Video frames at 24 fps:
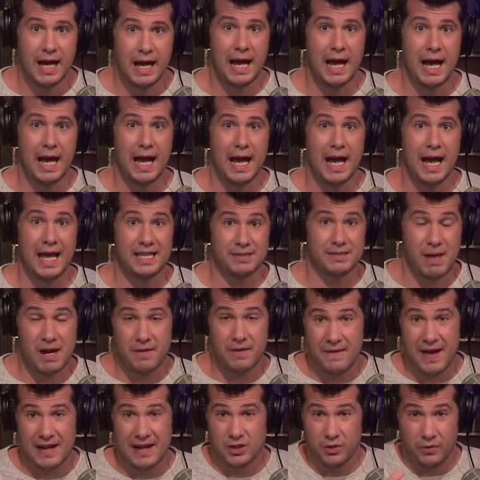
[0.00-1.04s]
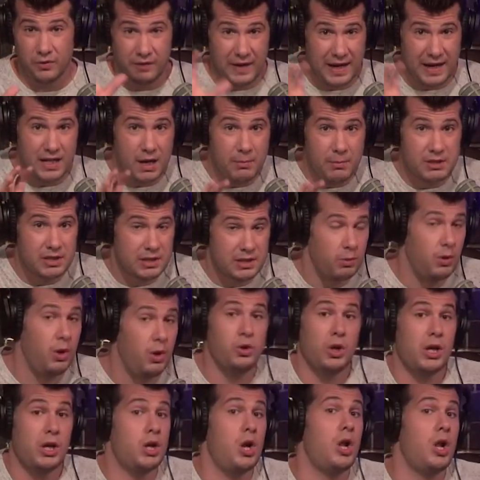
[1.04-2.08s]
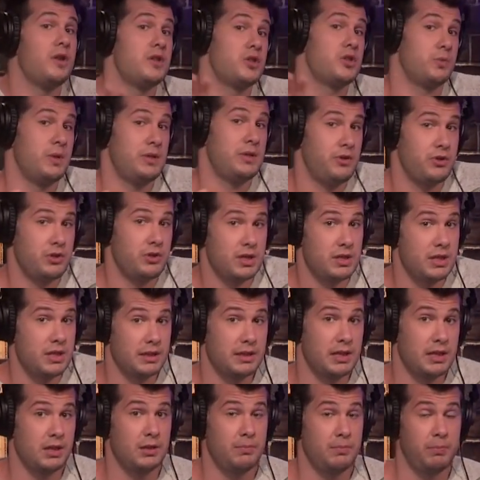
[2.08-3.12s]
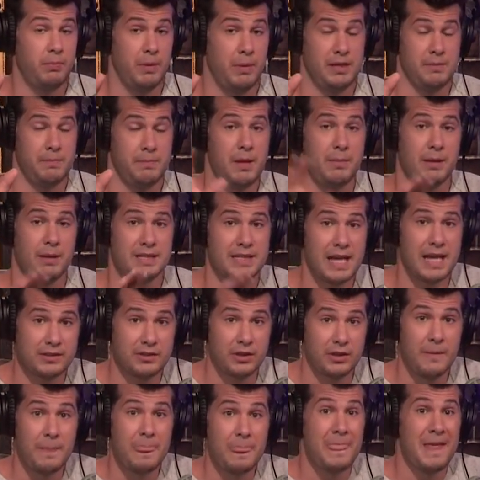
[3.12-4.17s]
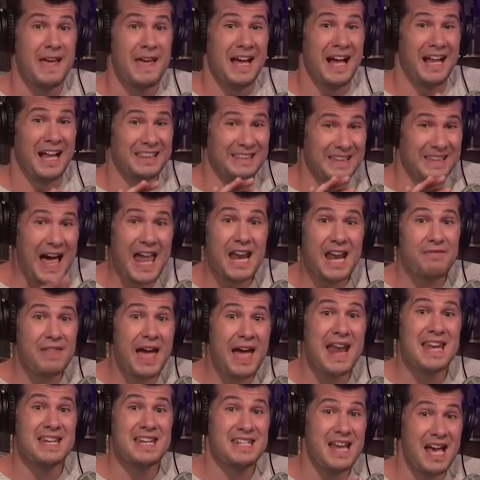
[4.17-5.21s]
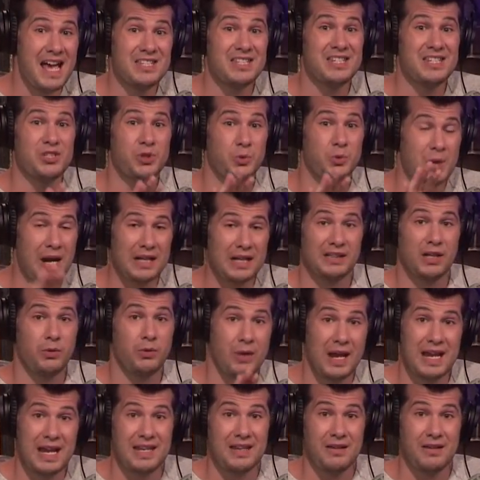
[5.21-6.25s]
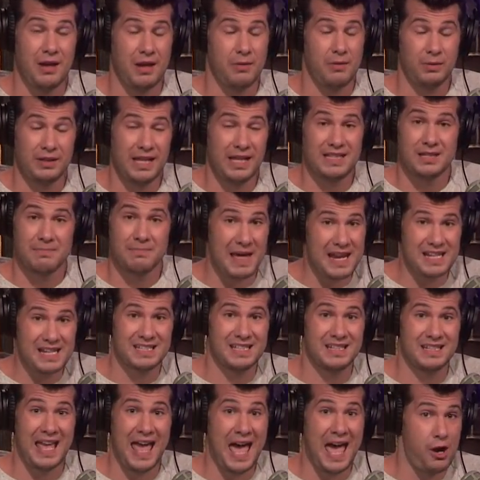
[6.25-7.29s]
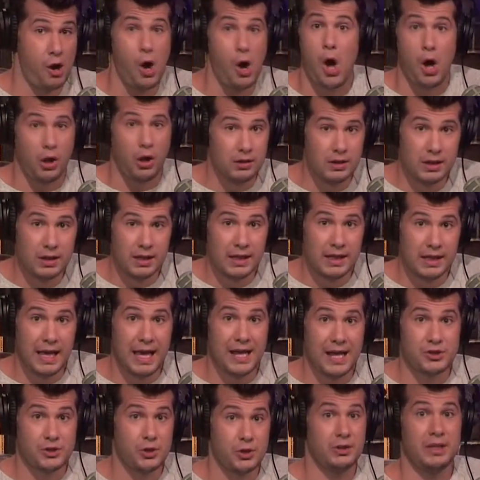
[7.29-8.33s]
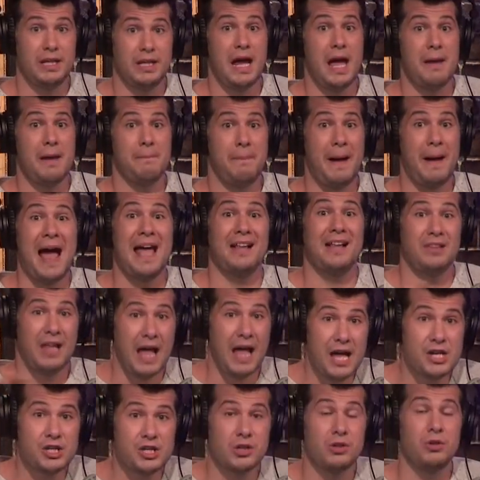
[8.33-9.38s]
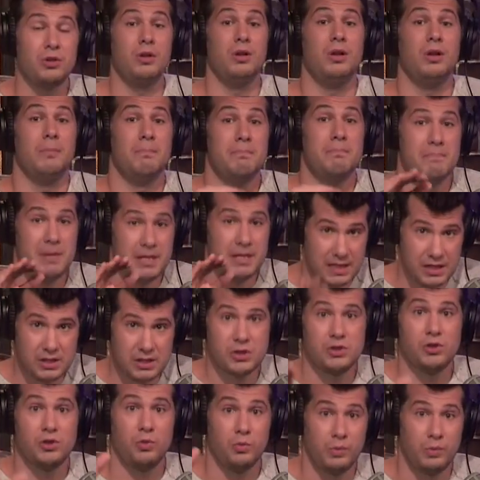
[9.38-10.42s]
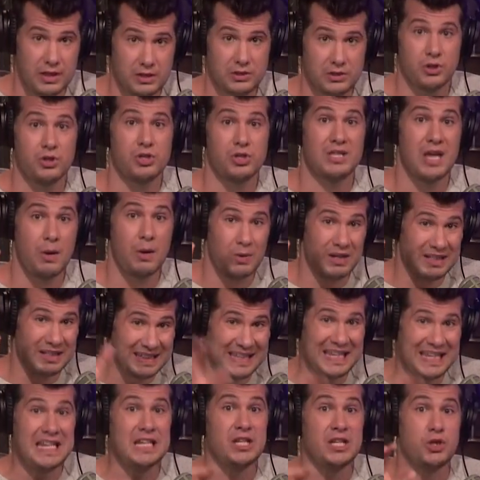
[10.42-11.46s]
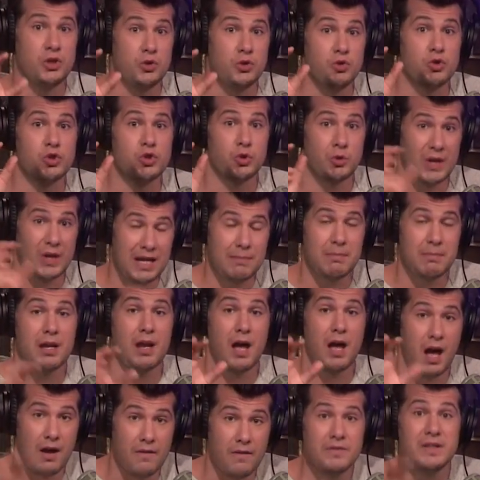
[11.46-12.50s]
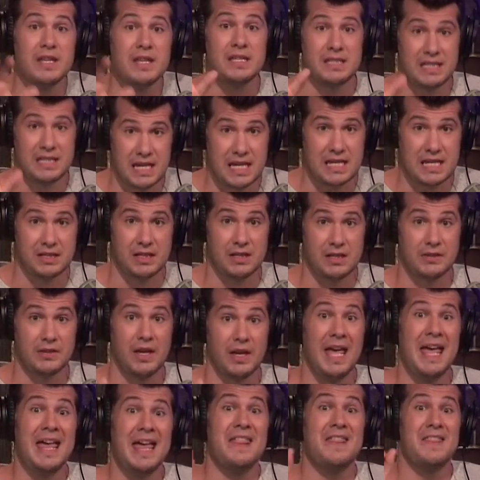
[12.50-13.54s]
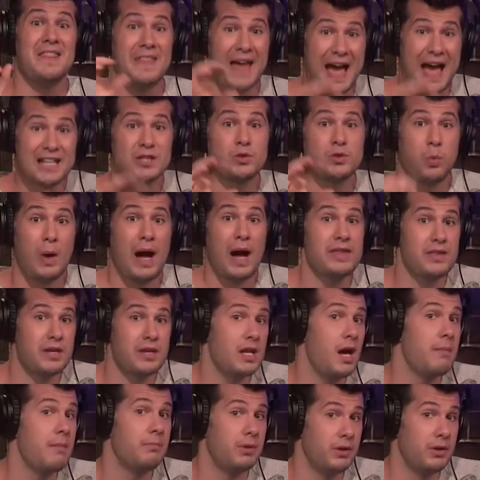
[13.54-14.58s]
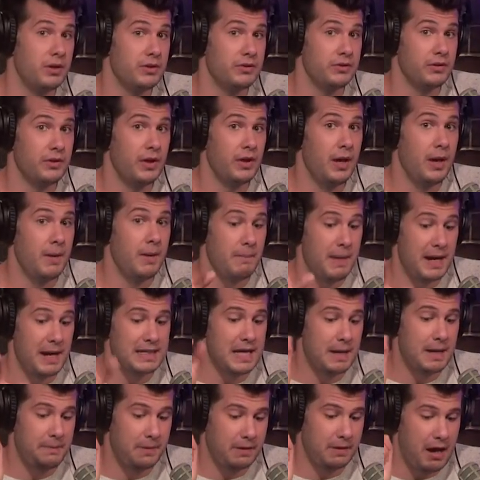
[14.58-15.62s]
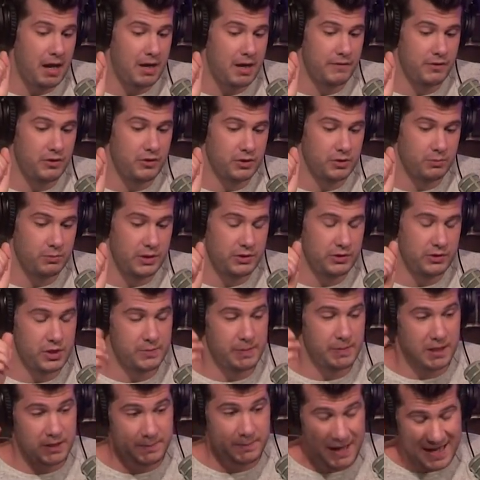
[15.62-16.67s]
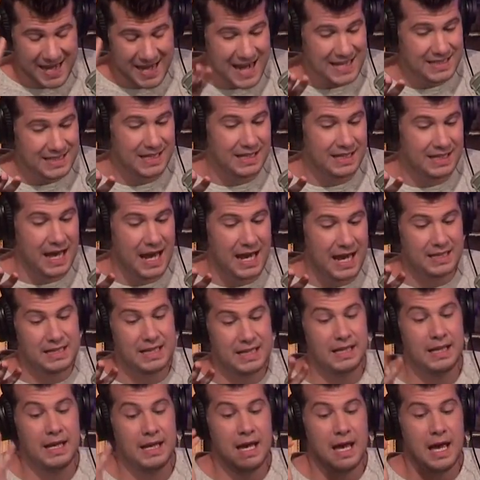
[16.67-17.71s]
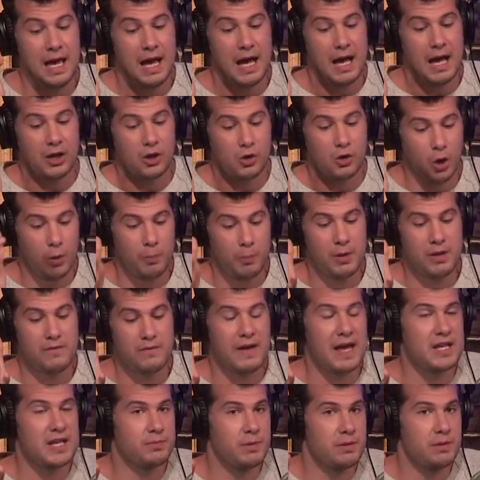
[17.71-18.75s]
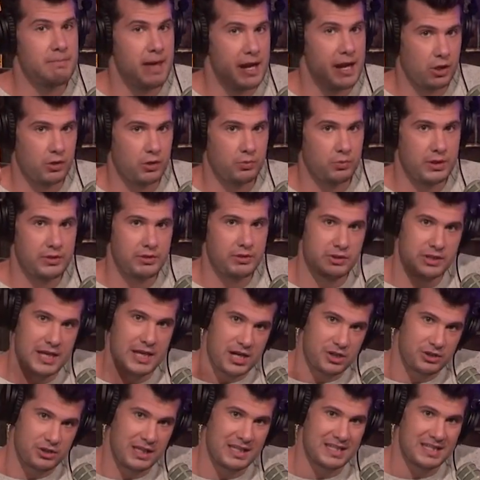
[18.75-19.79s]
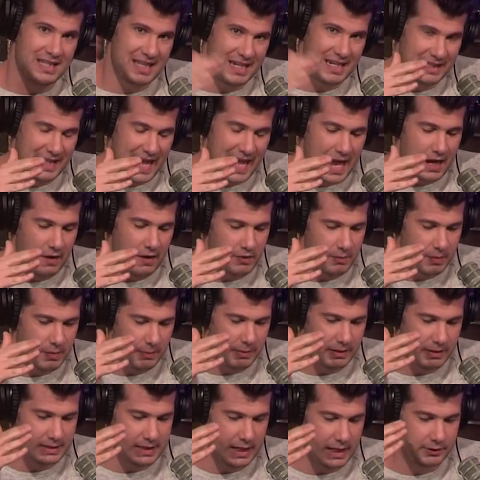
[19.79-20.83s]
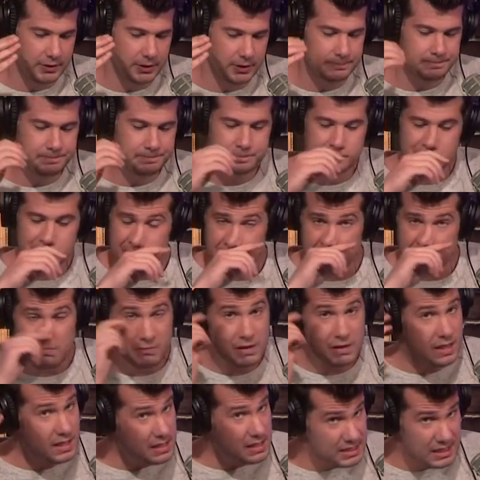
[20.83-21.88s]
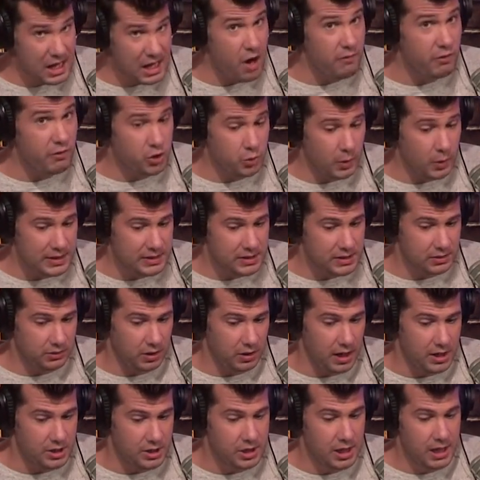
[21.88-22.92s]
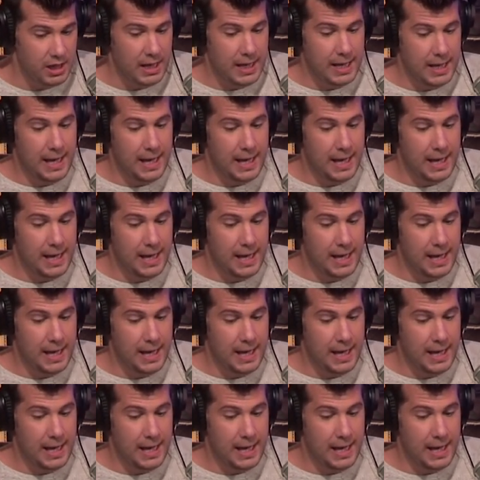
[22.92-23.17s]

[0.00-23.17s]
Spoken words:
As a matter of fact, you'll find numbers that say, well, look at all this research conducted in the public sector. A lot of that doesn't directly relate to medicine at all, and certainly not biological, medicinal research that would lead to treatment of diseases. That's why the numbers might not bear out if you do some research, because by 1990, corporate investment in medical research actually exceeded that of the public sector. It's now over twice as large.